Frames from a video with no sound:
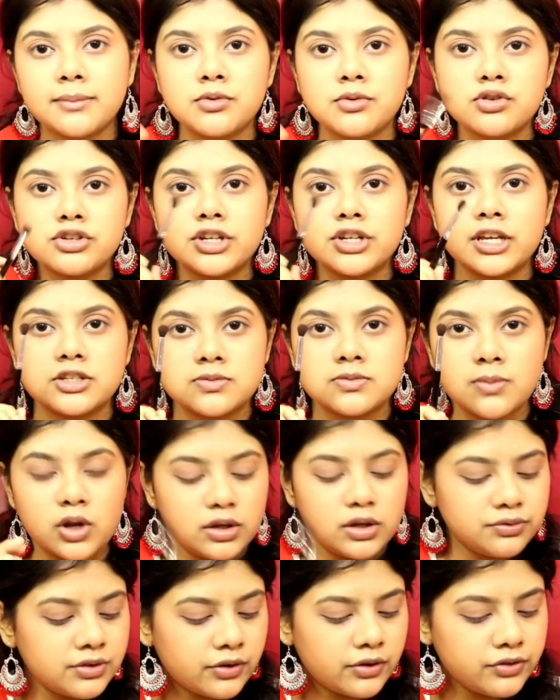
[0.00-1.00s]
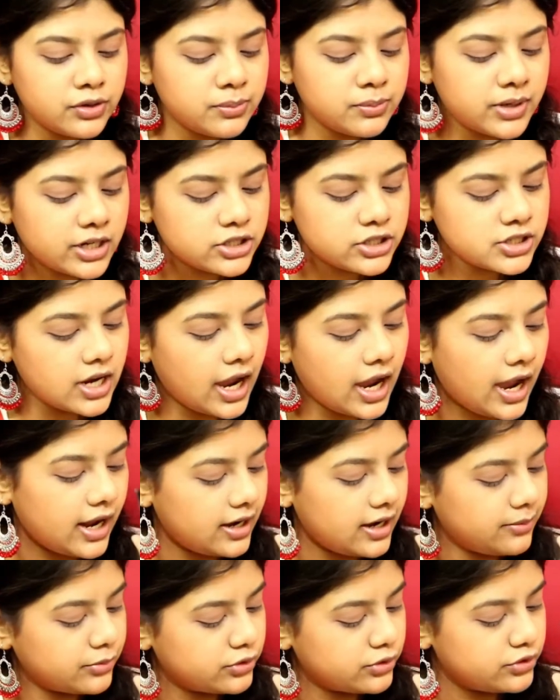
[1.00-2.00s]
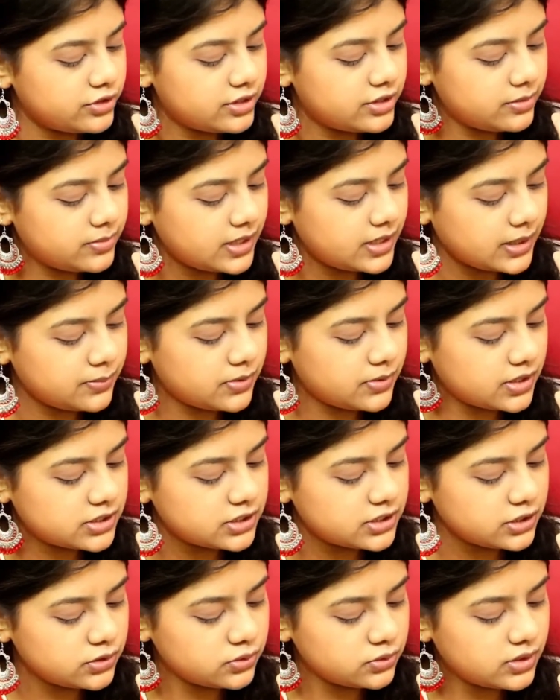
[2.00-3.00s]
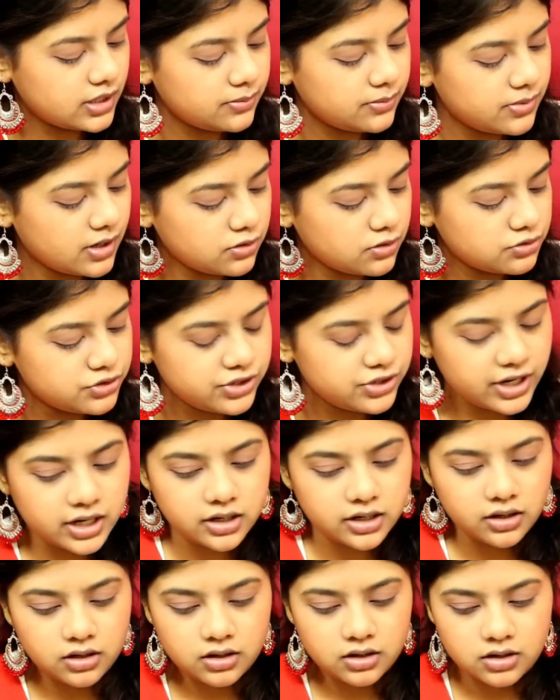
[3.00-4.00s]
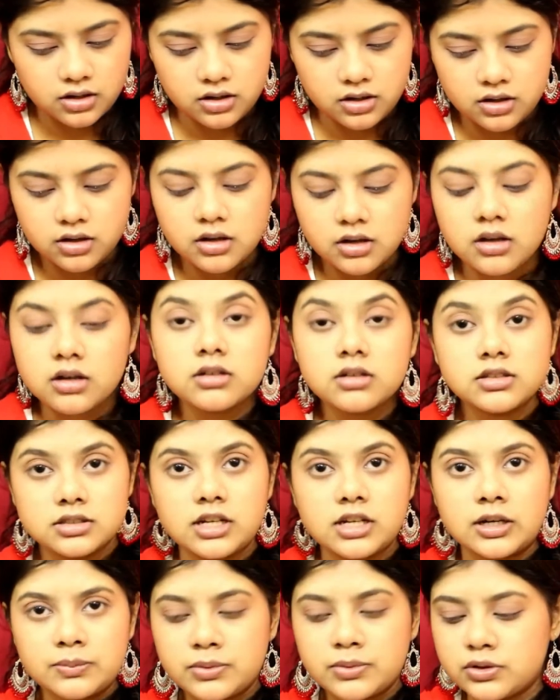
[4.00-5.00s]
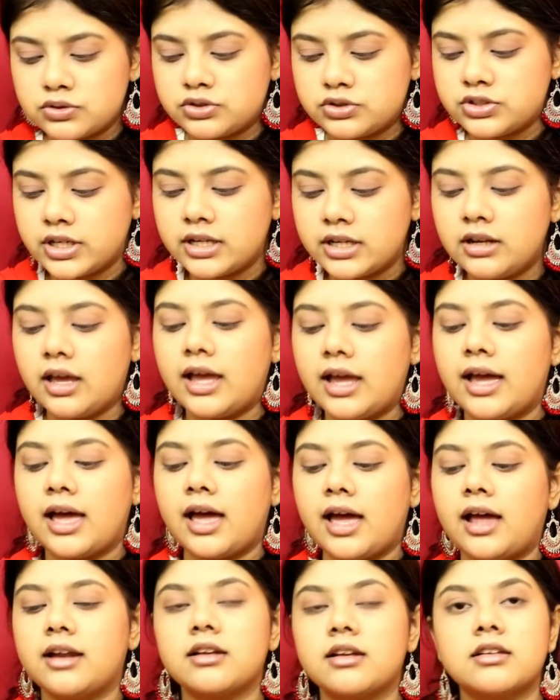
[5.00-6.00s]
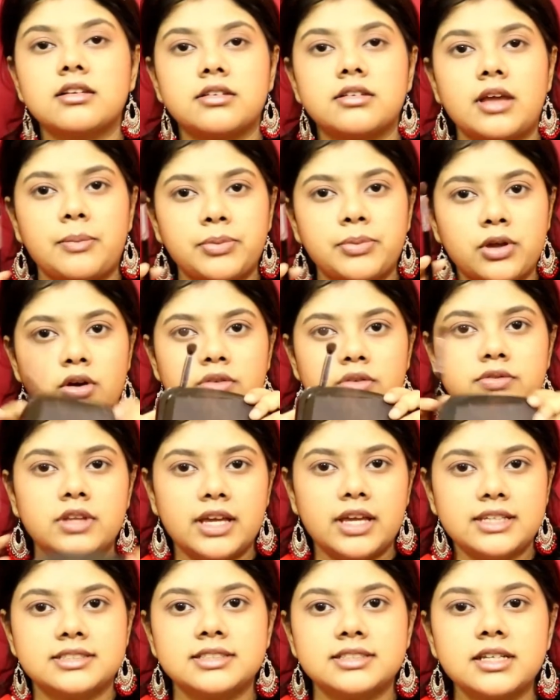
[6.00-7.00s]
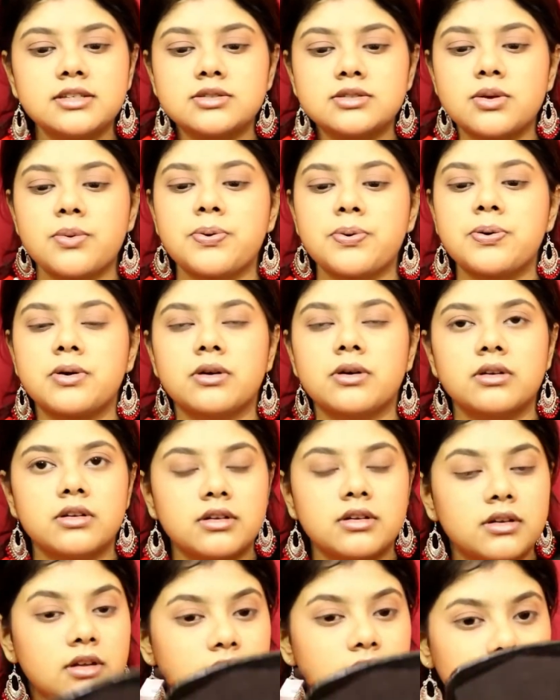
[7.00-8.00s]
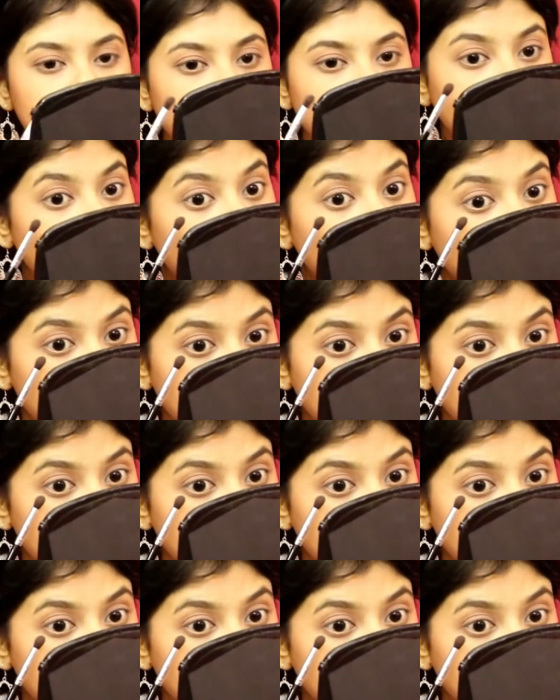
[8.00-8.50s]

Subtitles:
going to take a smaller fluffy brush, and I'm going to dip that brush into that brown shade, dark brown shade, and tapping off the excess. I'm